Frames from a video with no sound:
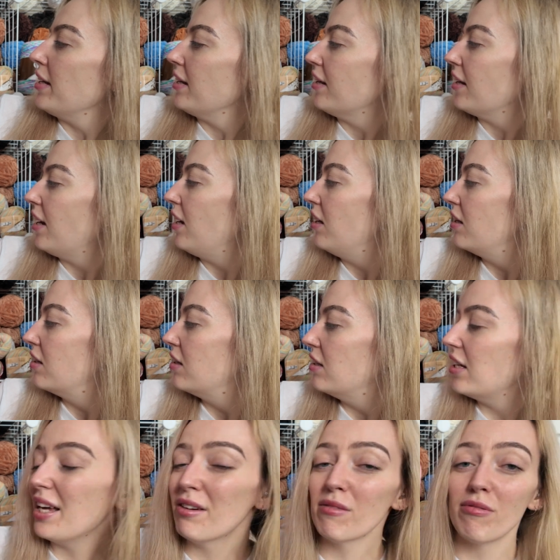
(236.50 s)
pinker.
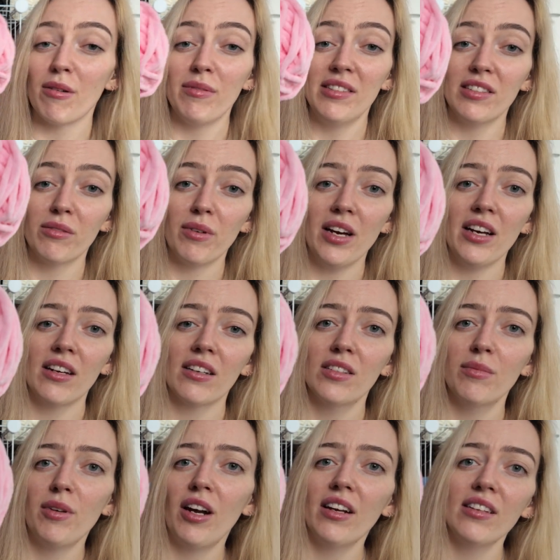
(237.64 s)
It will probably still work,
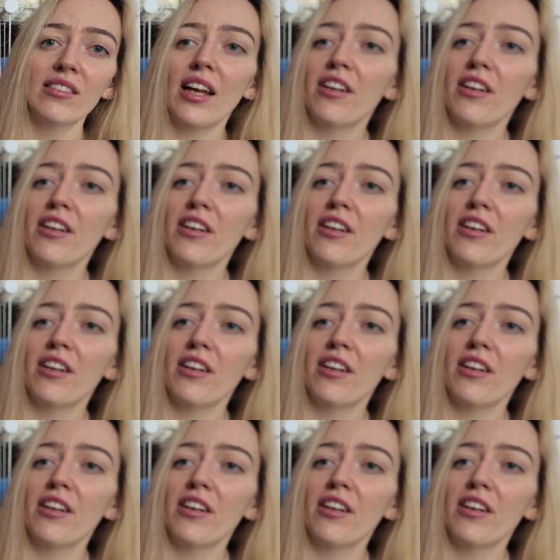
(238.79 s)
to be honest.